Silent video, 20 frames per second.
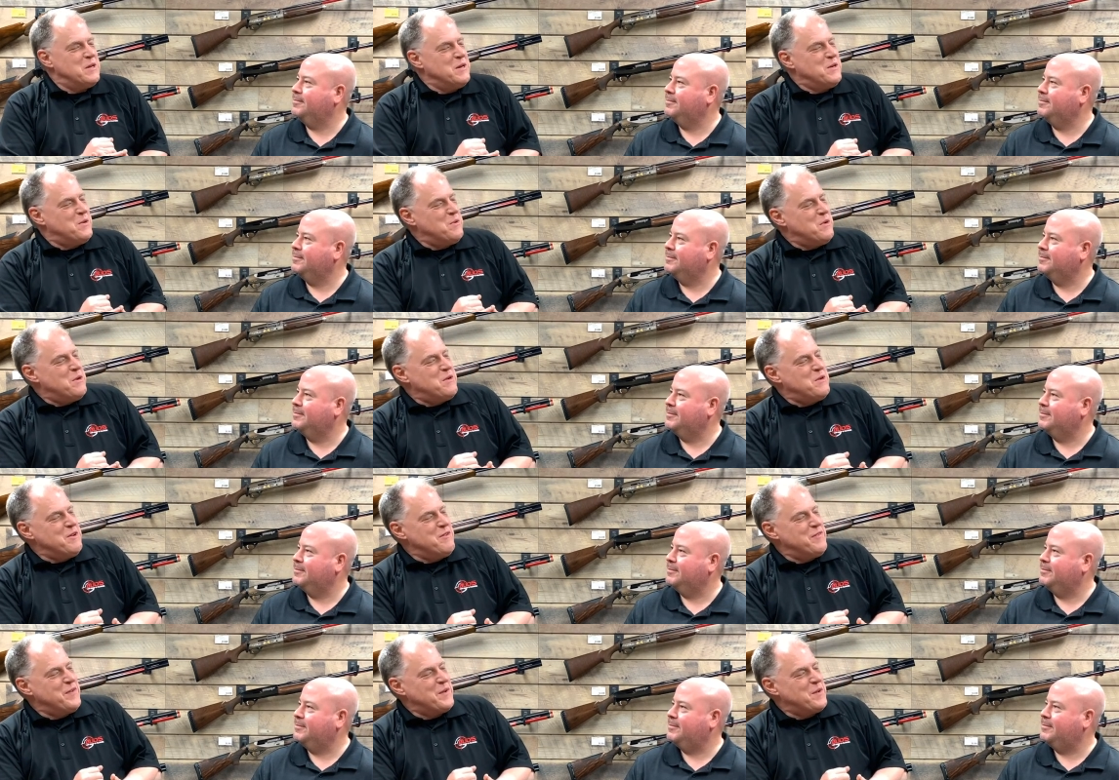Speaker 1: into a
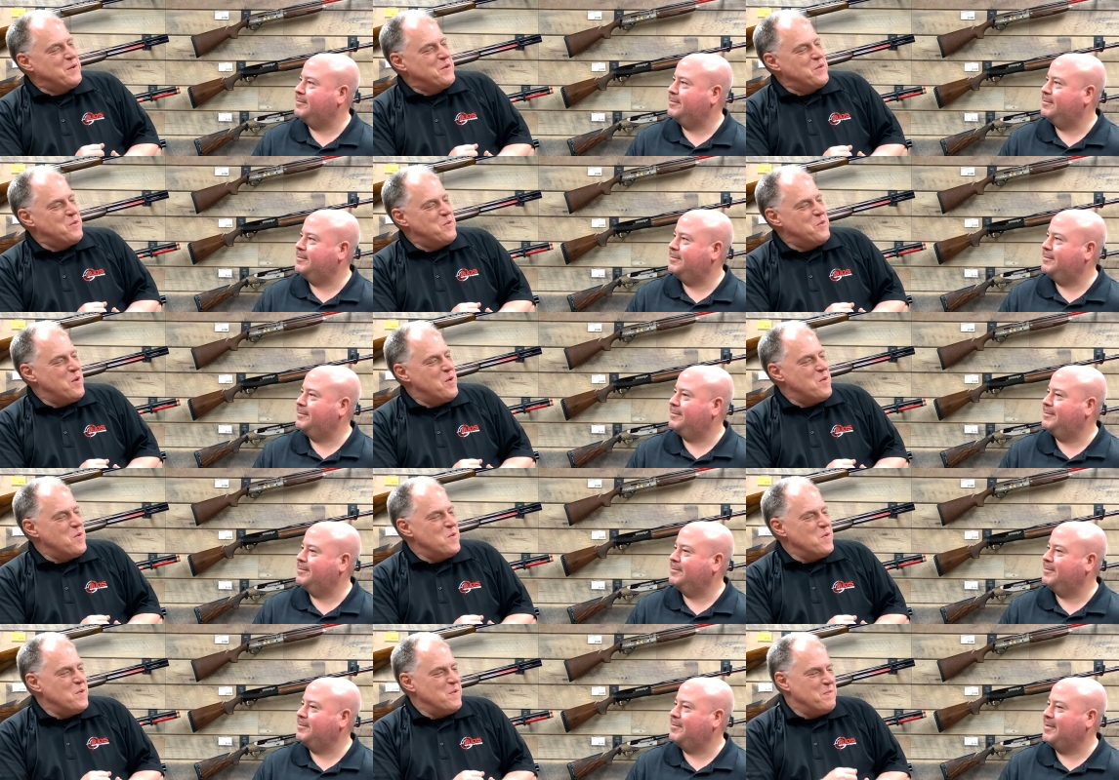difficult
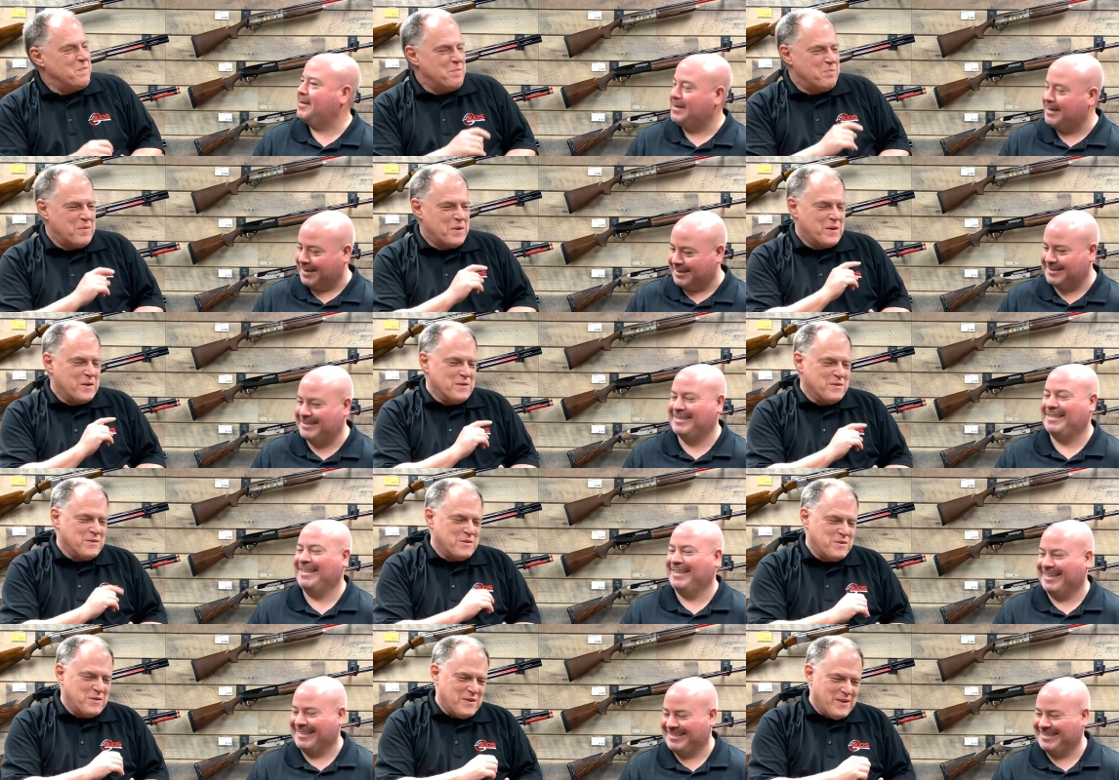role. Yes, because,
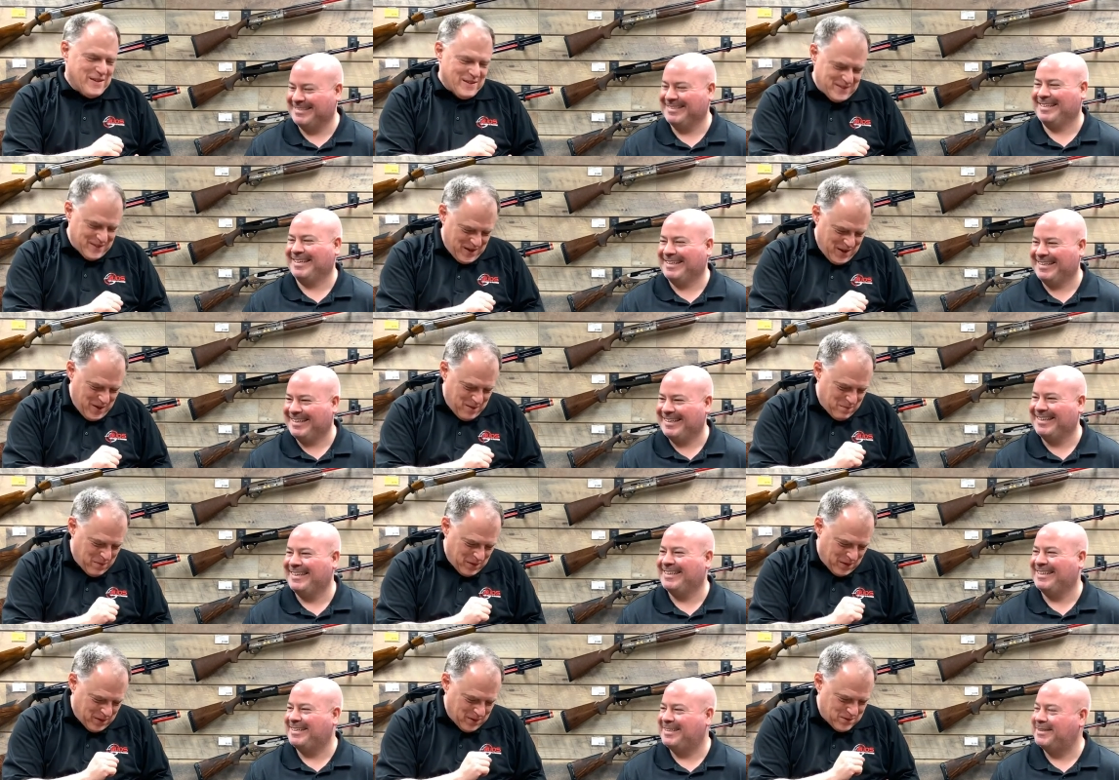yes. Yes,
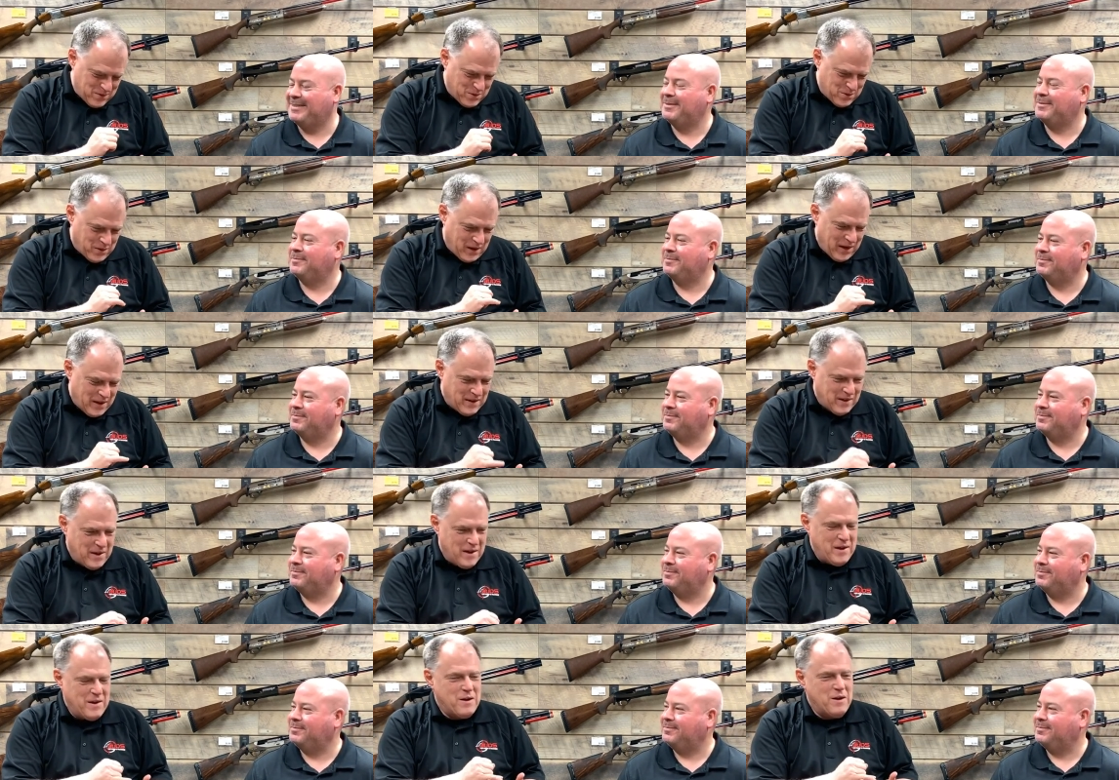because you
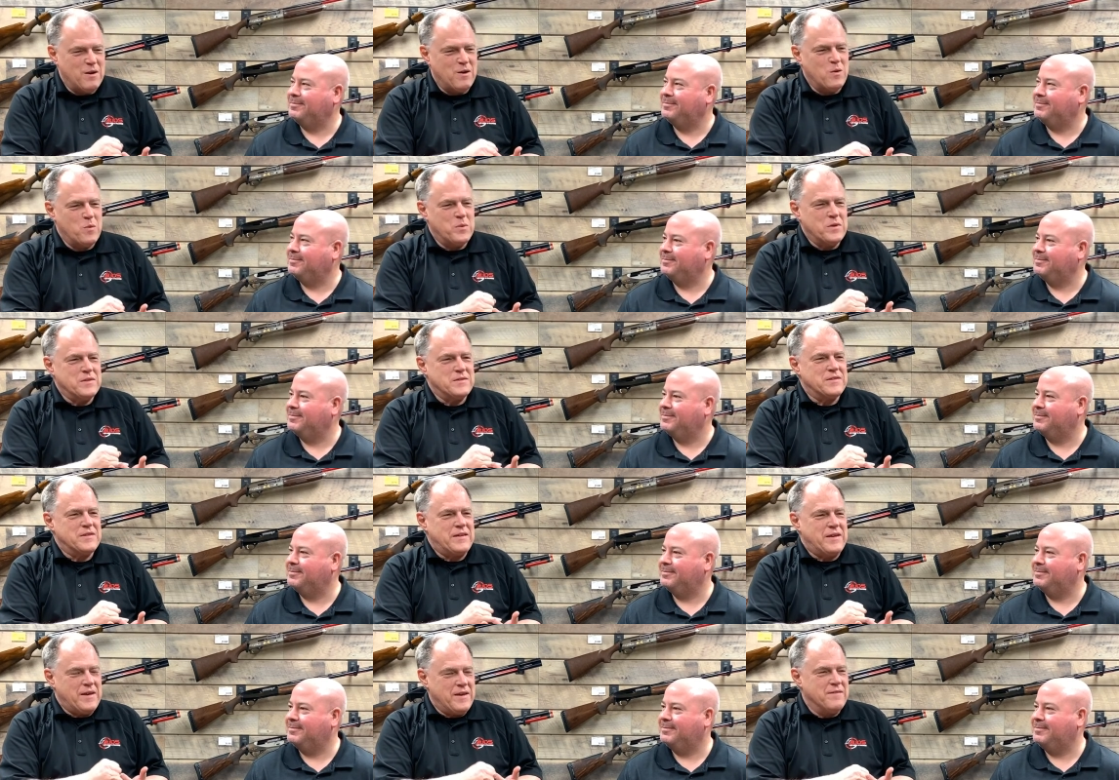cannot always
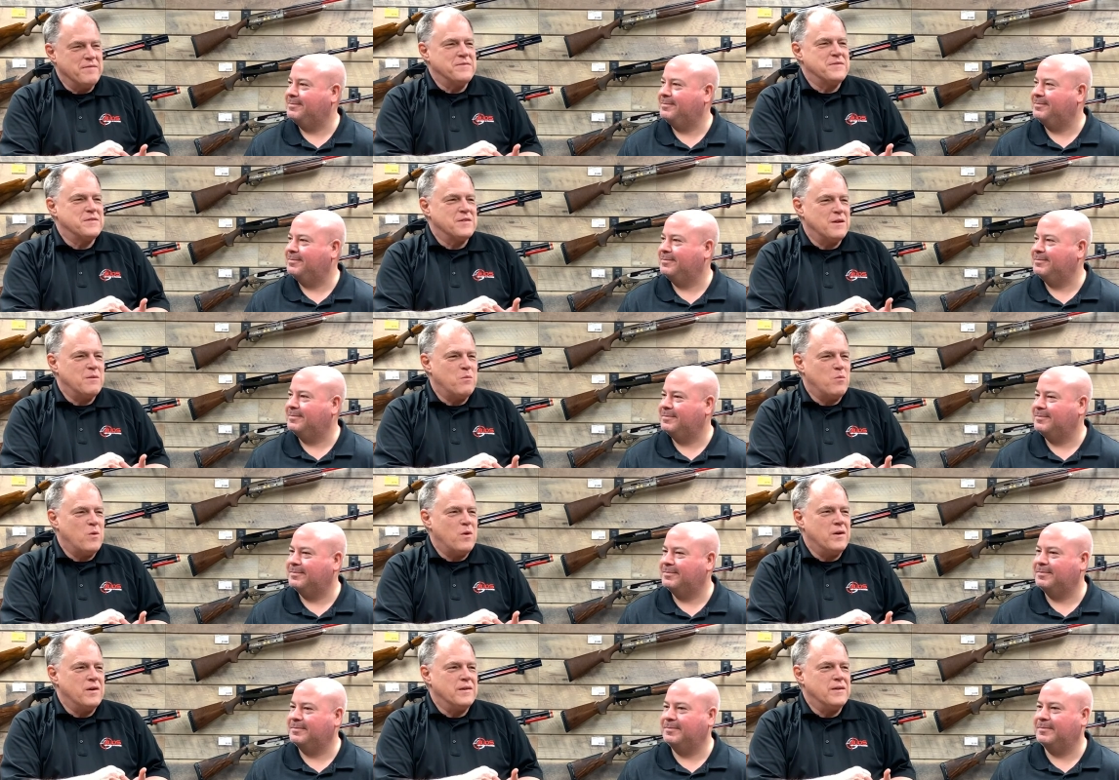give
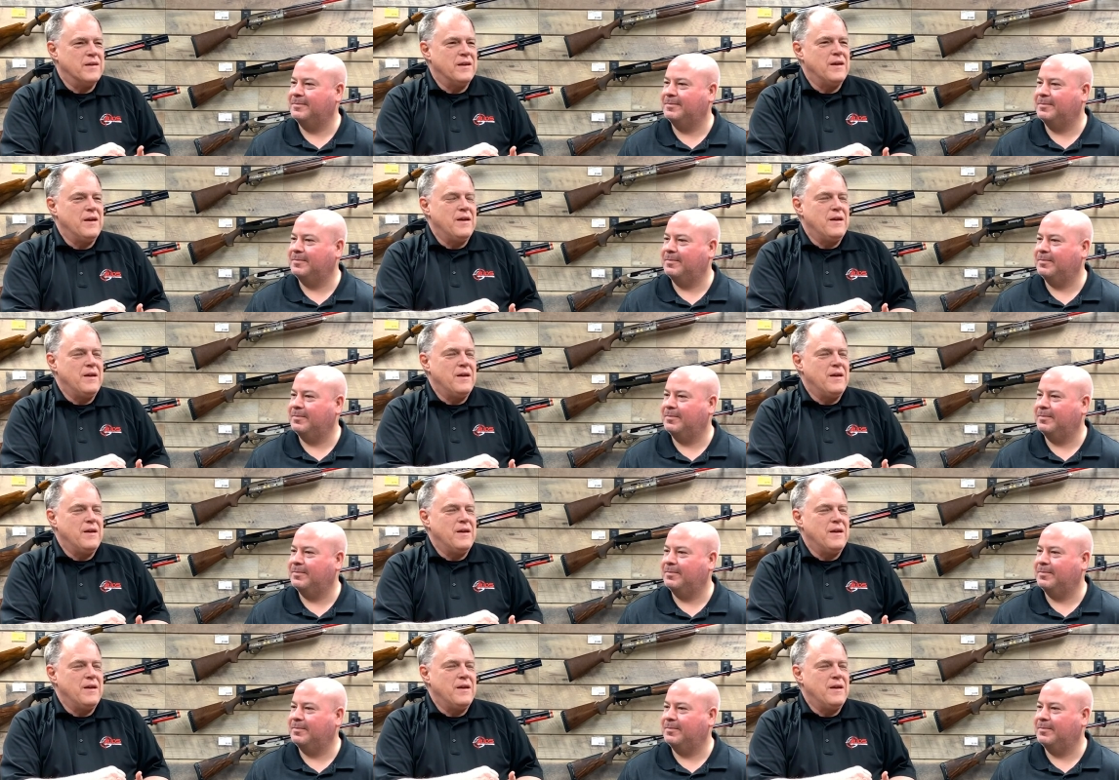someone